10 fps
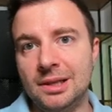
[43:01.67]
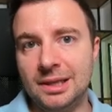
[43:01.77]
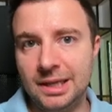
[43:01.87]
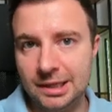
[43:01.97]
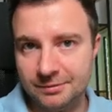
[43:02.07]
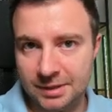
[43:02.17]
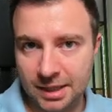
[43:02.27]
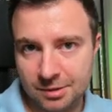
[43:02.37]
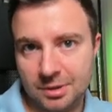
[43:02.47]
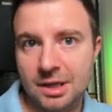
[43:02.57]
leave the
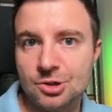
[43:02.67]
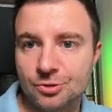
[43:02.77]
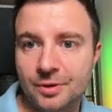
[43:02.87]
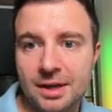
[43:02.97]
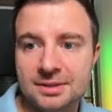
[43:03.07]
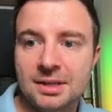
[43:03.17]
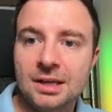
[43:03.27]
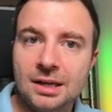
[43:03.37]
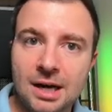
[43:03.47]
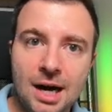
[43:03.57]
network interface
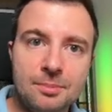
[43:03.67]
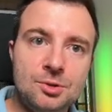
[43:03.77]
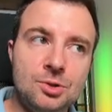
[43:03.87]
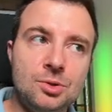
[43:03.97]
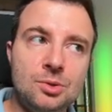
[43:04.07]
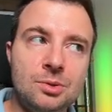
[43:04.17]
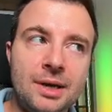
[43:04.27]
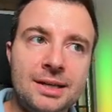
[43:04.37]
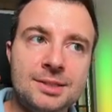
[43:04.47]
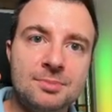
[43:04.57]
up to
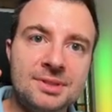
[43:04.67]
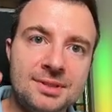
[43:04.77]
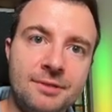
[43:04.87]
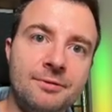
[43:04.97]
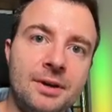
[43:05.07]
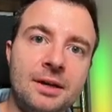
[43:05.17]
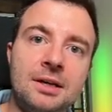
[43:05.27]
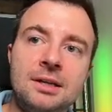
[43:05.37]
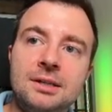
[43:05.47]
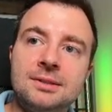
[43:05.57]
a
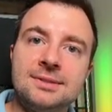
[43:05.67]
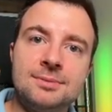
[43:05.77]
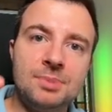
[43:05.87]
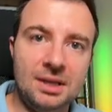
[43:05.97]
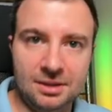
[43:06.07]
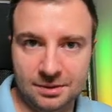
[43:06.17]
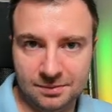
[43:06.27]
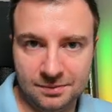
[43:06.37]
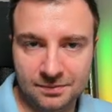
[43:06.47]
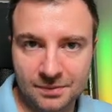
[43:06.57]
specific speed.
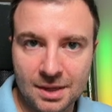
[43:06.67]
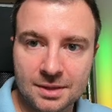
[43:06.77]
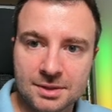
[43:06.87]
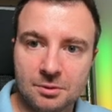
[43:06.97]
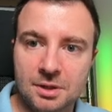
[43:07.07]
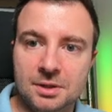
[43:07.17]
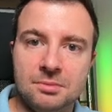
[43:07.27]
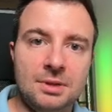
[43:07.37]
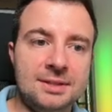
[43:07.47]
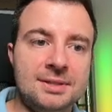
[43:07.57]
So
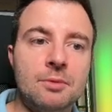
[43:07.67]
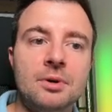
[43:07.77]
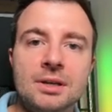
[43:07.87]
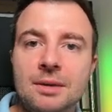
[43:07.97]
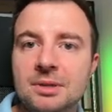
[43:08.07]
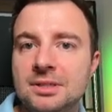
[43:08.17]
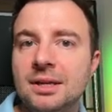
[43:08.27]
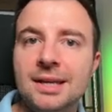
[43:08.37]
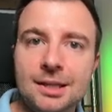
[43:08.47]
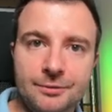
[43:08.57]
we're, let's say we're
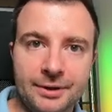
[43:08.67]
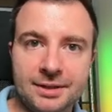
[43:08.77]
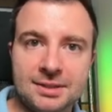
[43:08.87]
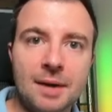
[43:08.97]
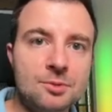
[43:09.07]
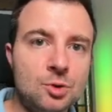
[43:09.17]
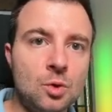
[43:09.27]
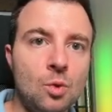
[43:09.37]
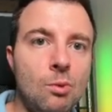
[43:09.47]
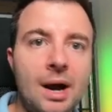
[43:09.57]
limiting Netflix up
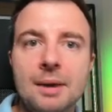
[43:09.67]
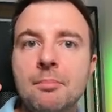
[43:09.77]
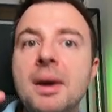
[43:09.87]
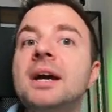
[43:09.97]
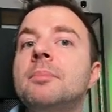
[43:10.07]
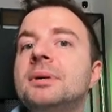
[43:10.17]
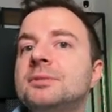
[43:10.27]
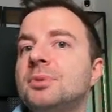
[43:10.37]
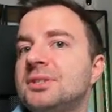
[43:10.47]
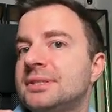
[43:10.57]
to one
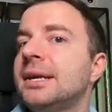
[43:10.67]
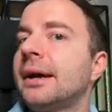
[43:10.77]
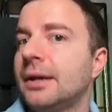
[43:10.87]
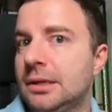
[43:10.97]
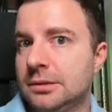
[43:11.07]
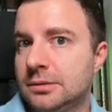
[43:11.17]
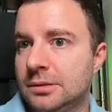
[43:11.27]
megabit per second.